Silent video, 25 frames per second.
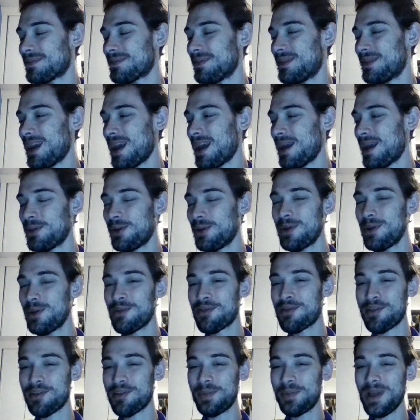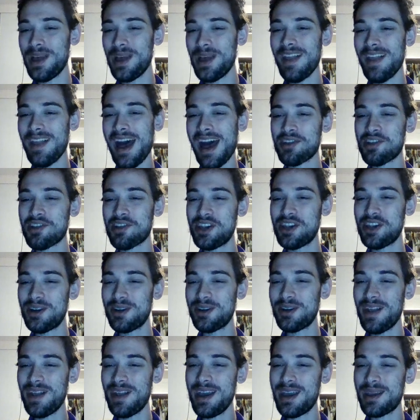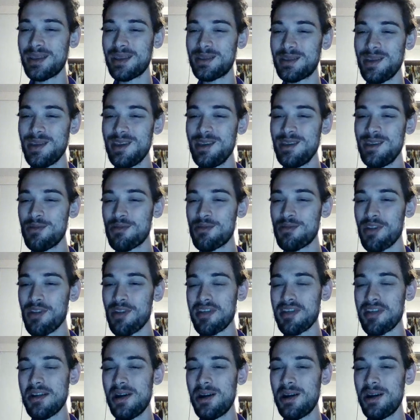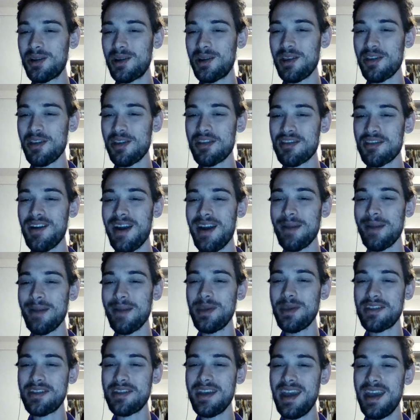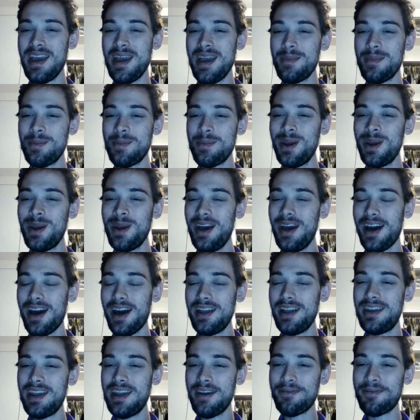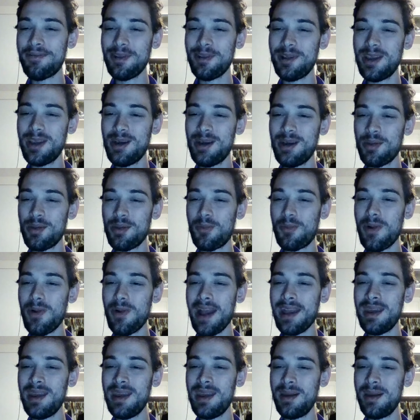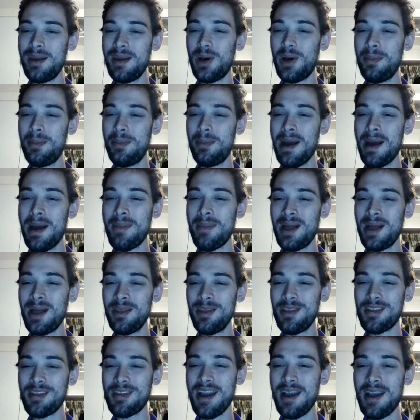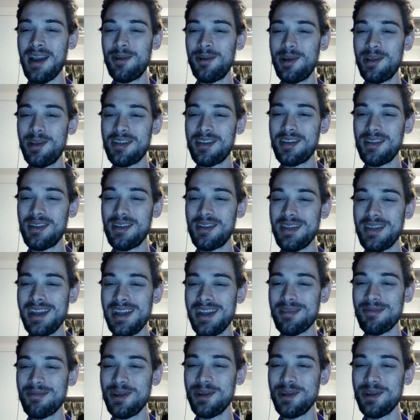game that we used to play last year, like that use a song to describe this game, I'd definitely go with "Wrecking Ball" by Miley Cyrus, because that's